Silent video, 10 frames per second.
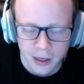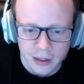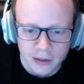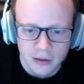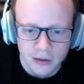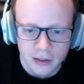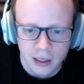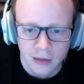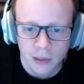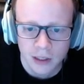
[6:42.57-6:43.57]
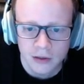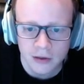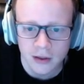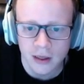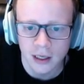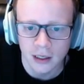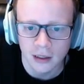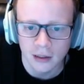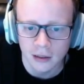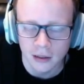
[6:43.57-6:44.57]
So the second major thing
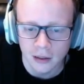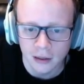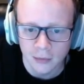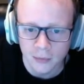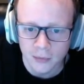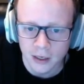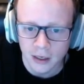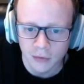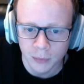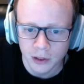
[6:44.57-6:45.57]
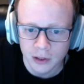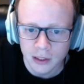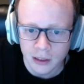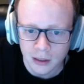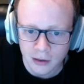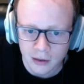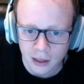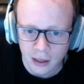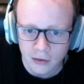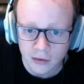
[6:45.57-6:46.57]
that I've built in here that
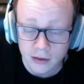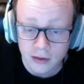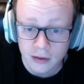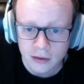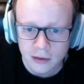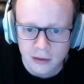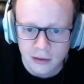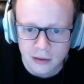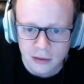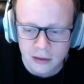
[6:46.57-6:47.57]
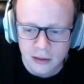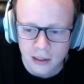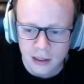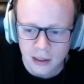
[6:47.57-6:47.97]
I don't see